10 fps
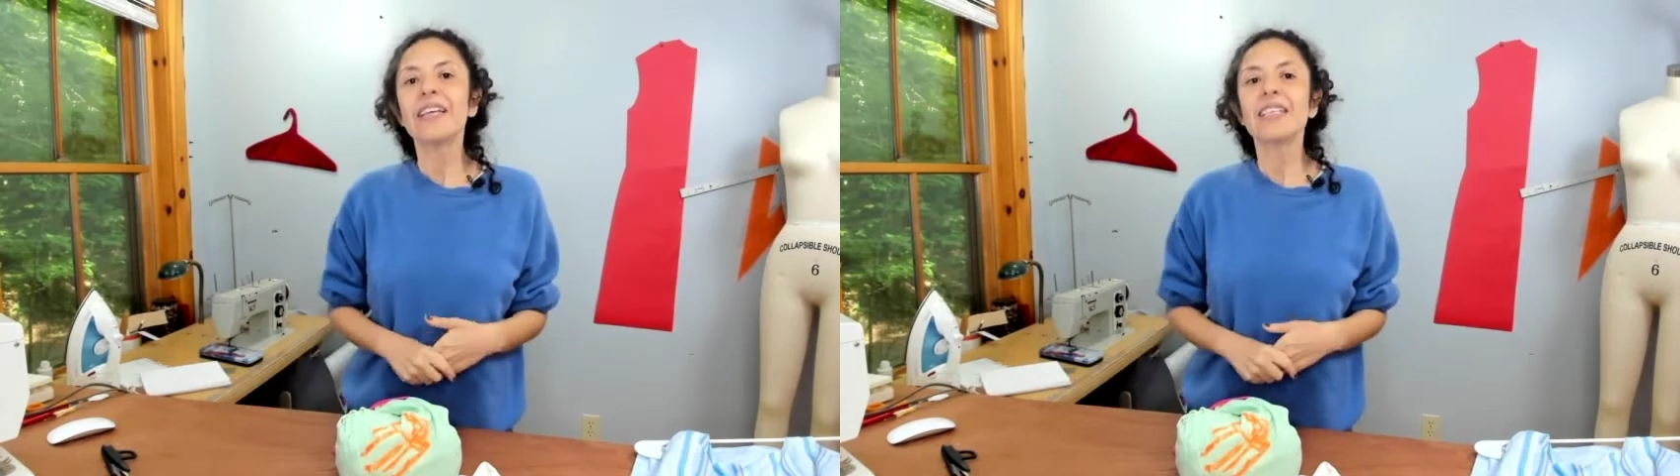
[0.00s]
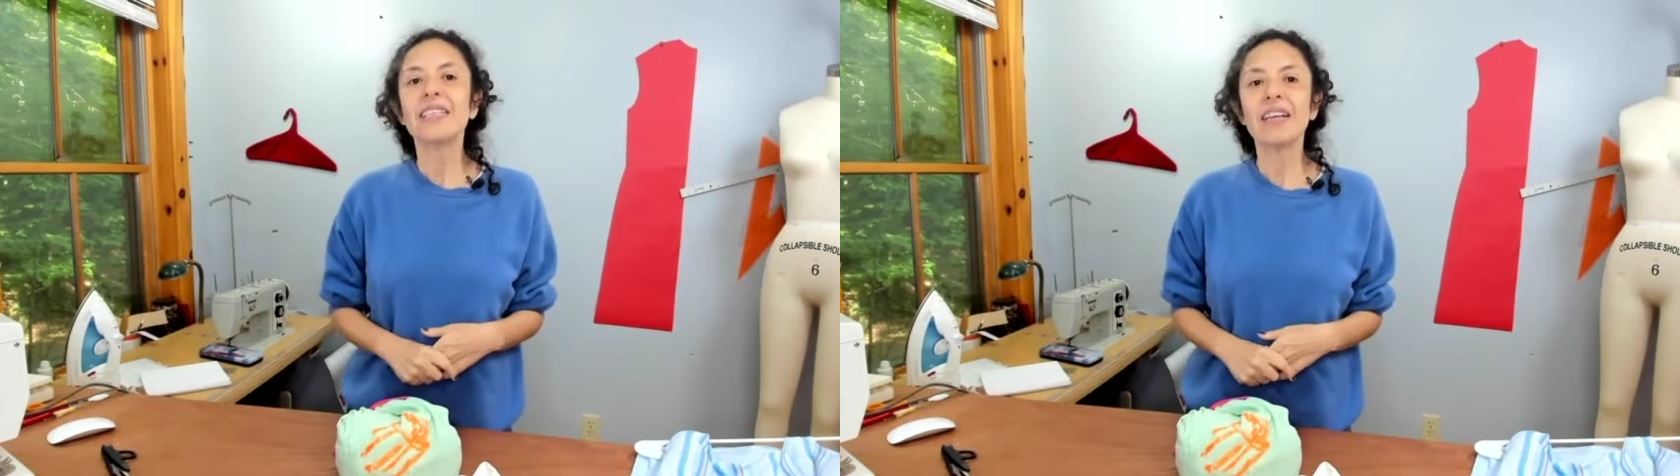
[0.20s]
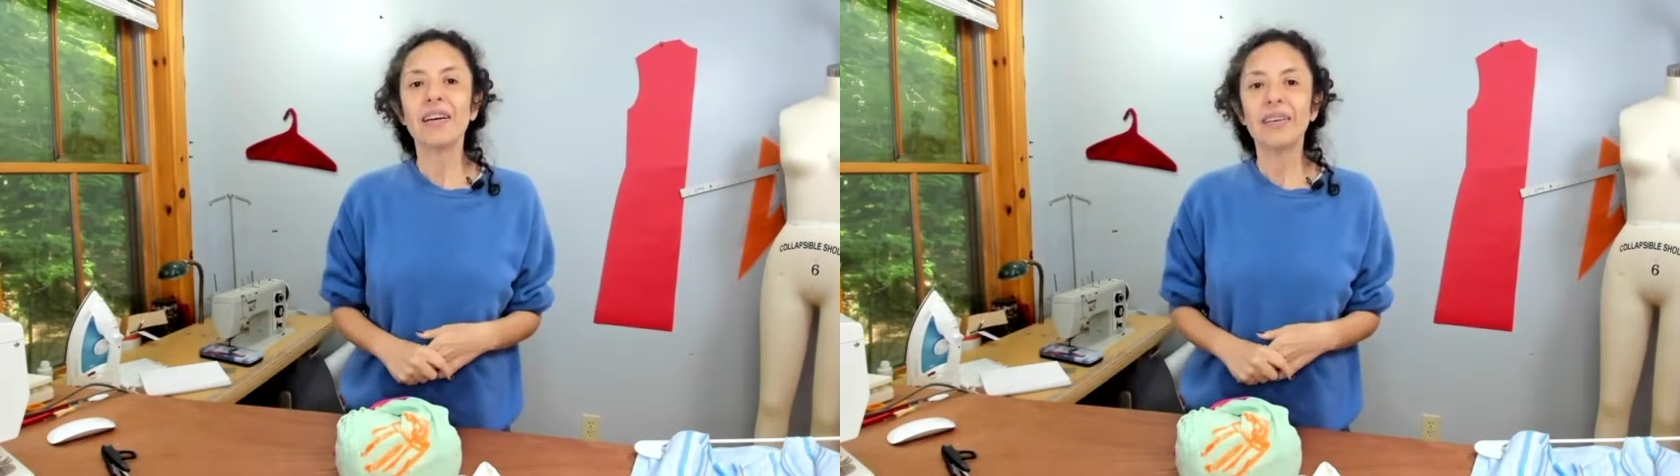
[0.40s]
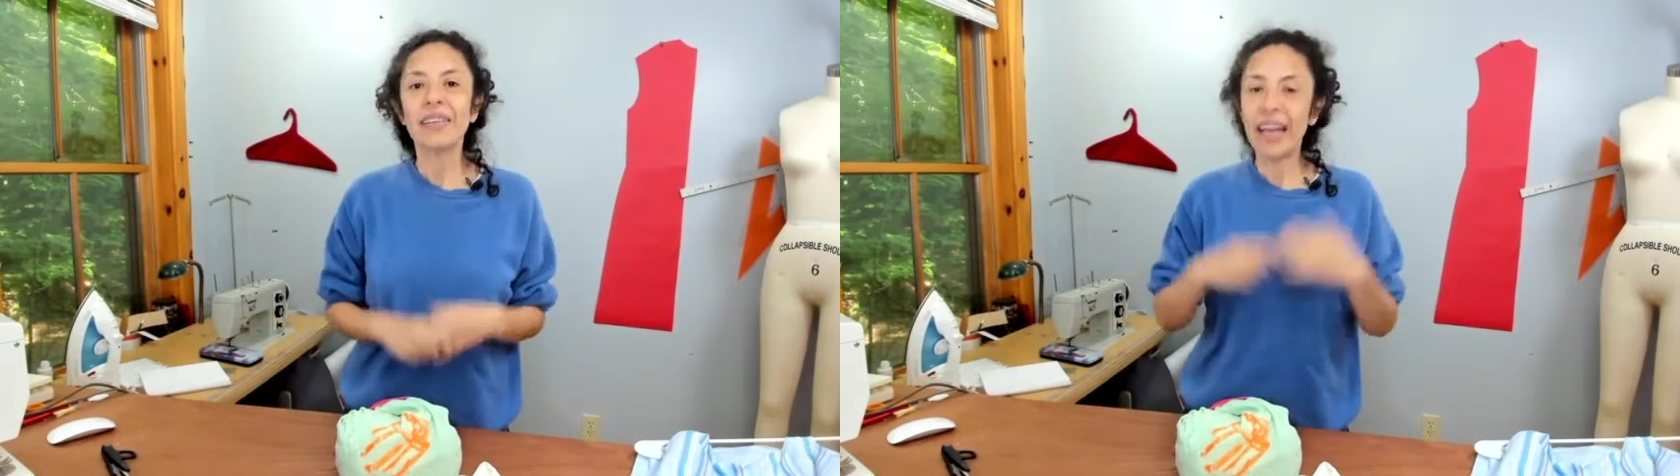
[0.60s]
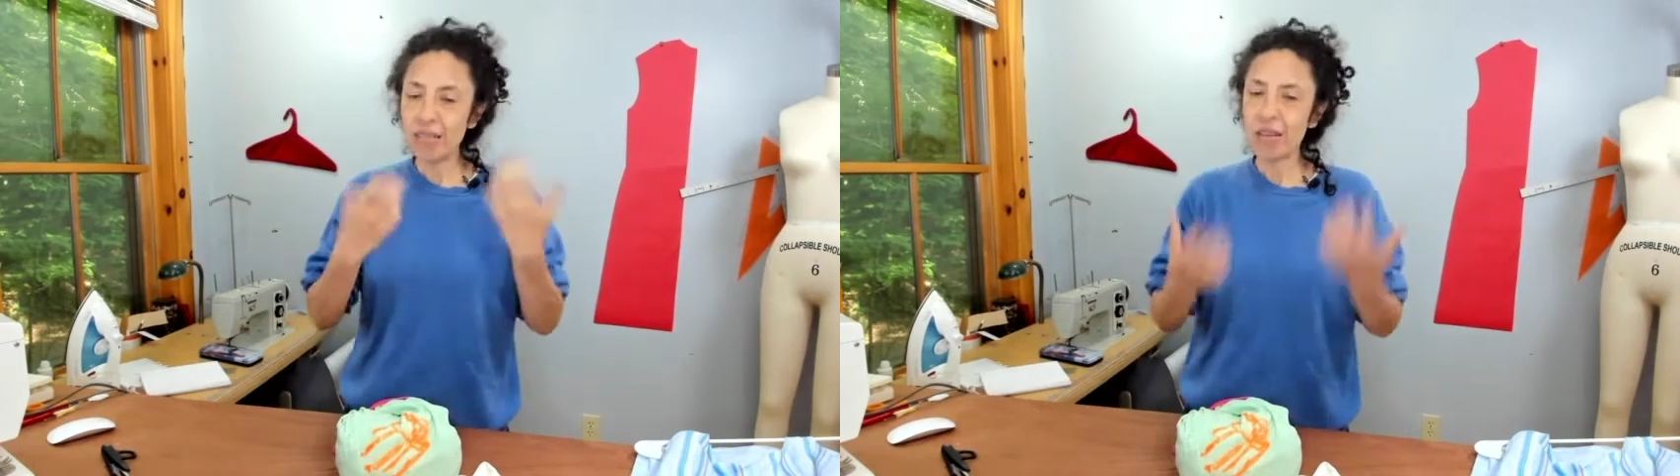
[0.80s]
So
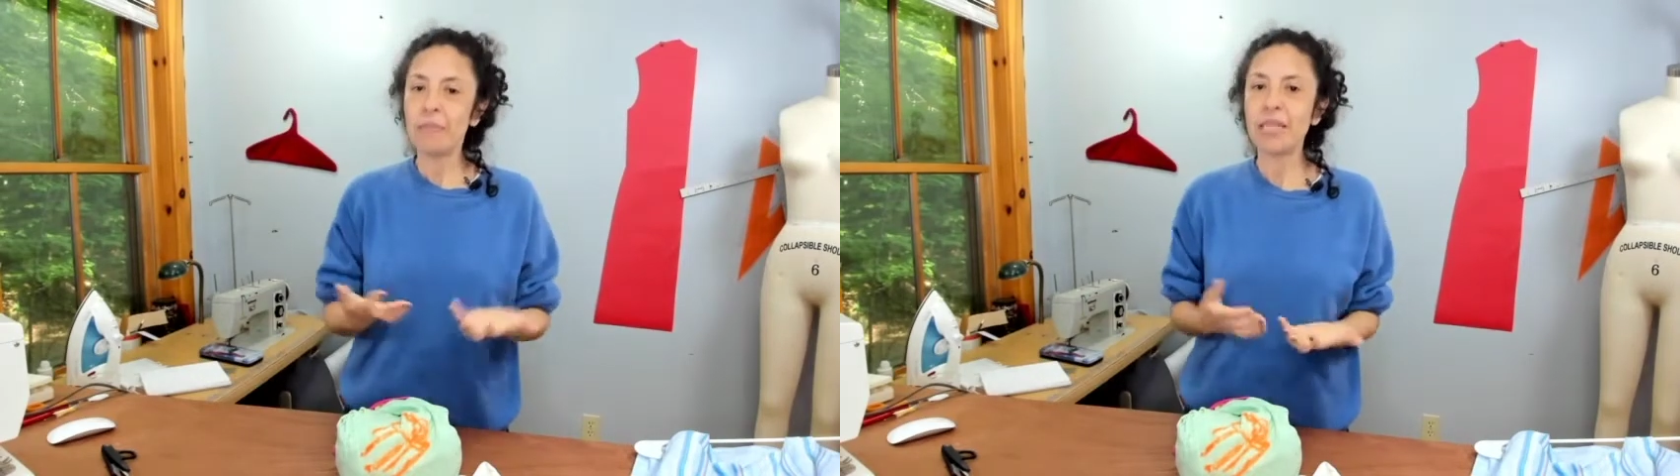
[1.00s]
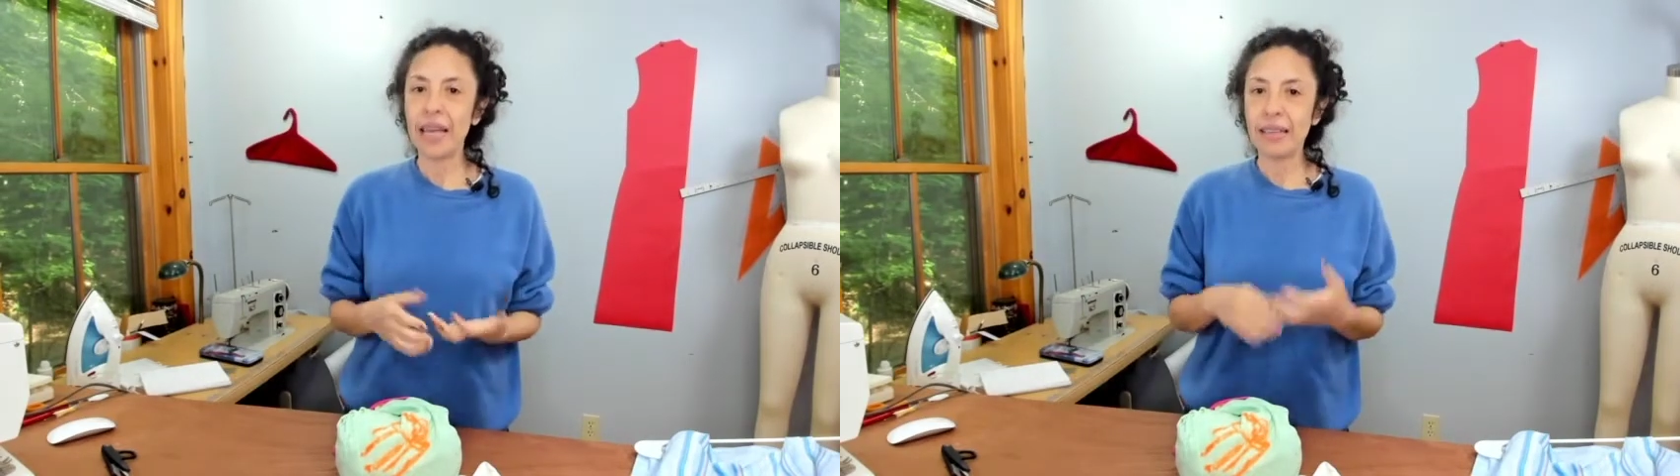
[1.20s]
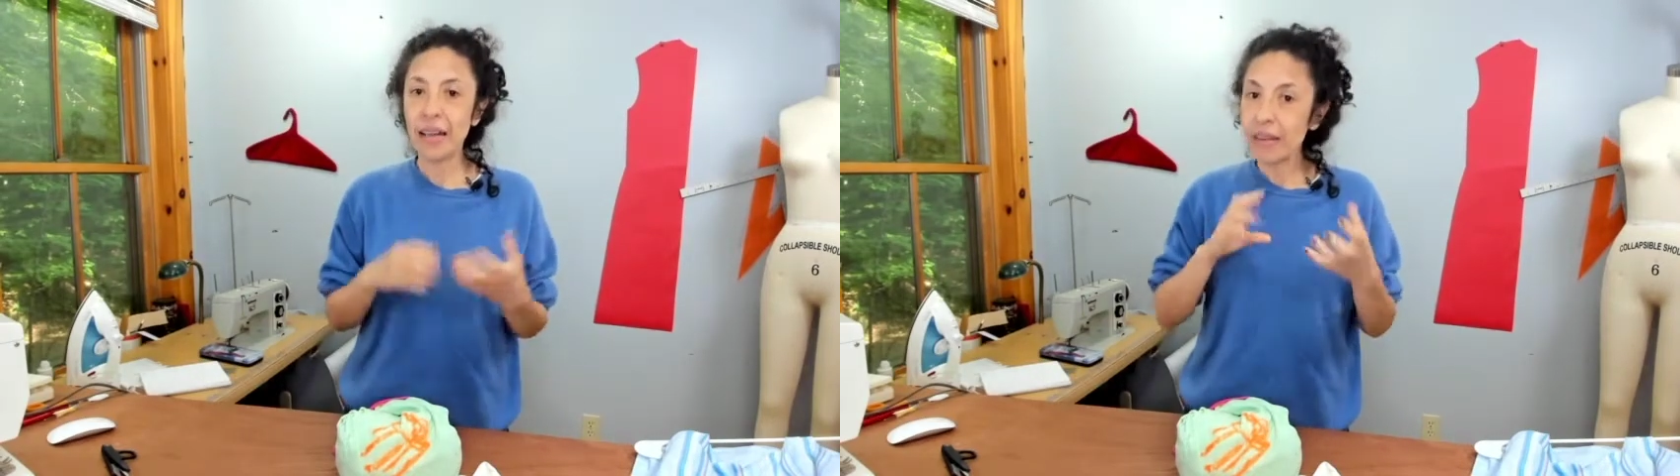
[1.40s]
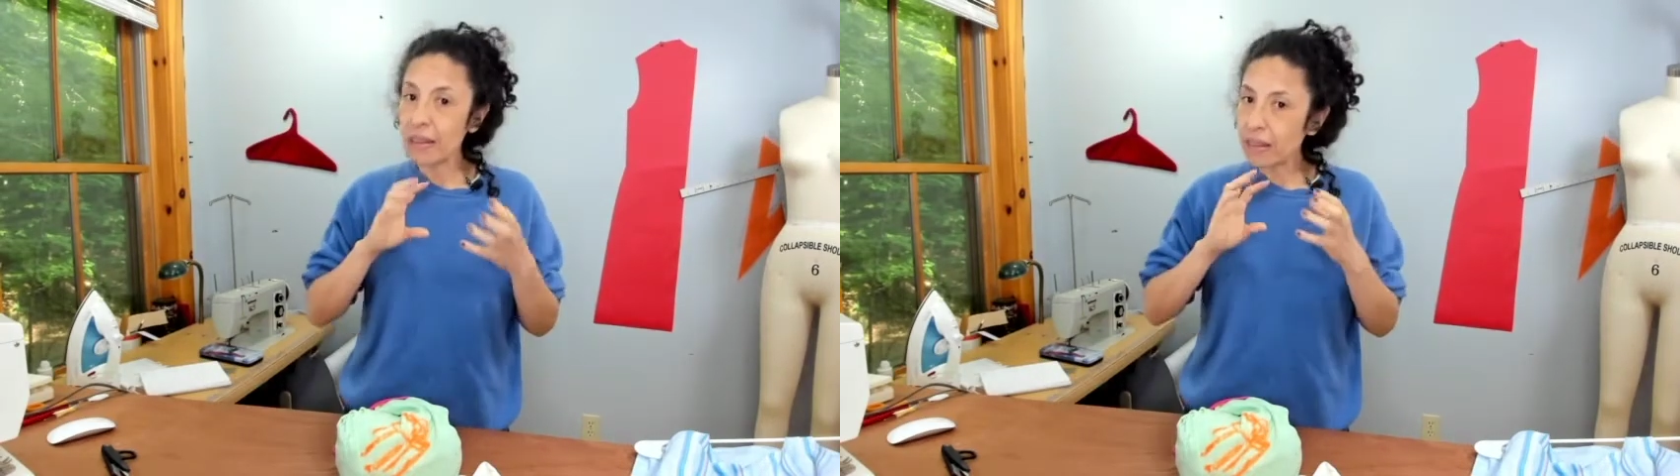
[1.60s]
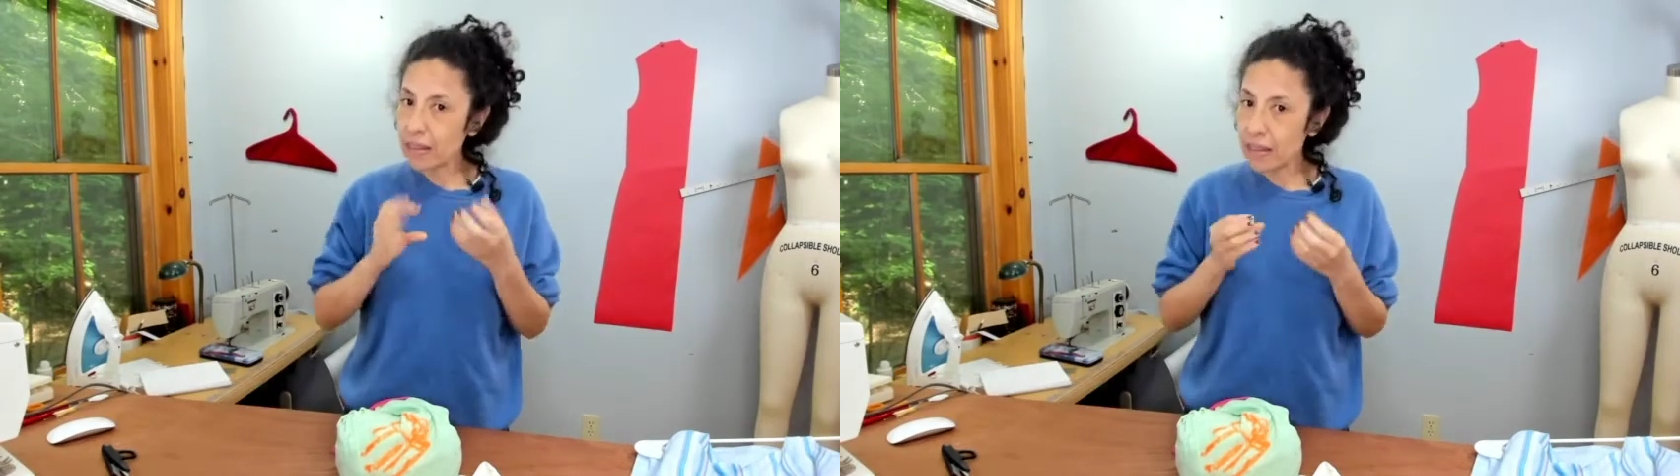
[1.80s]
that's what I'm saying.
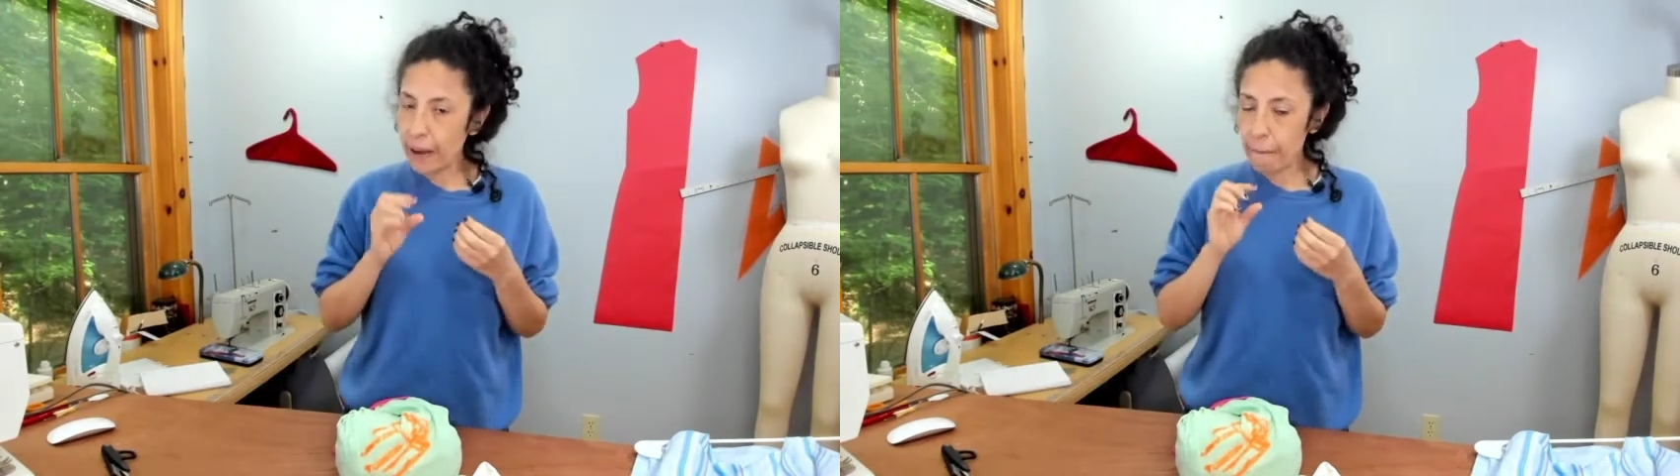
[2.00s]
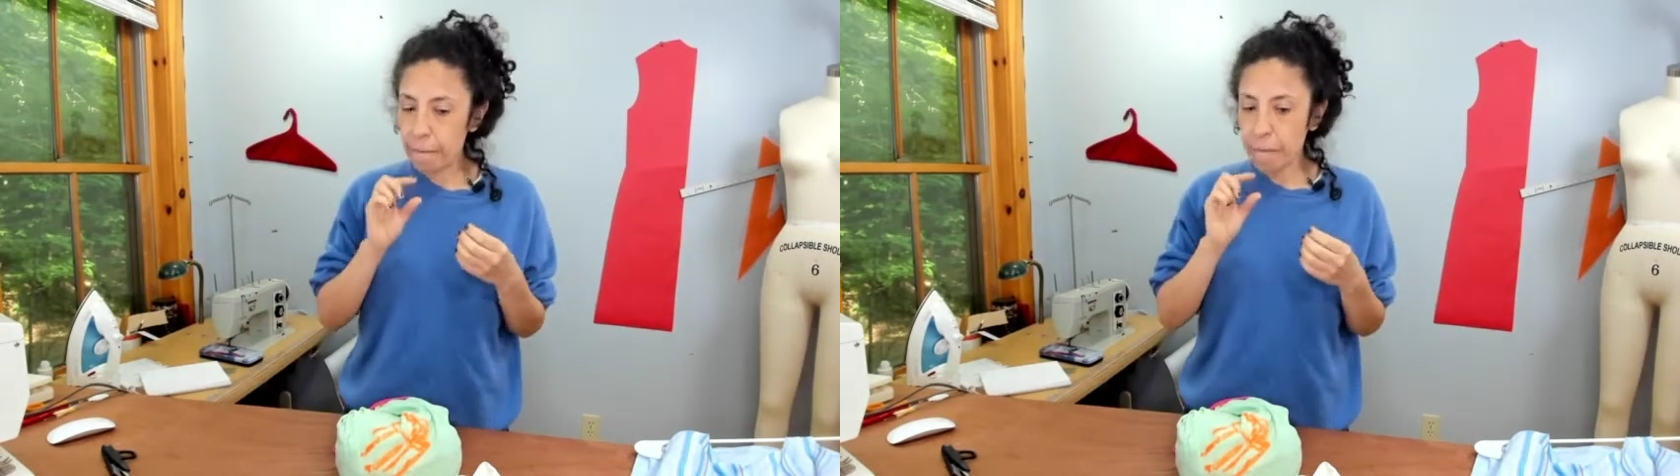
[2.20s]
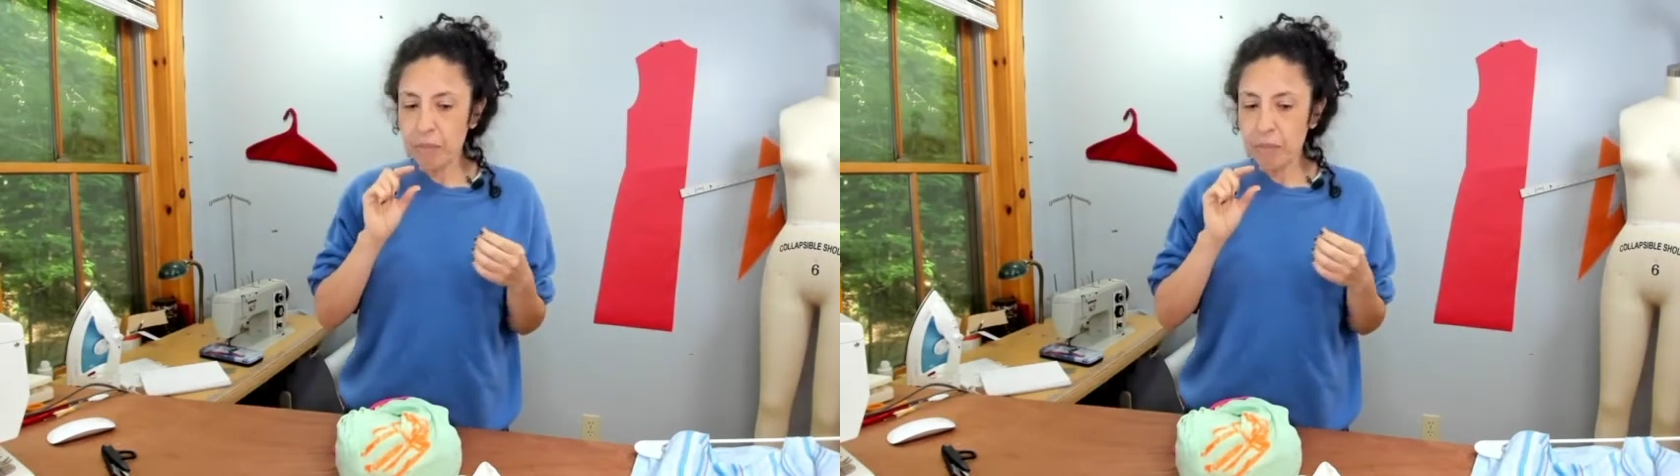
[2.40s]
There are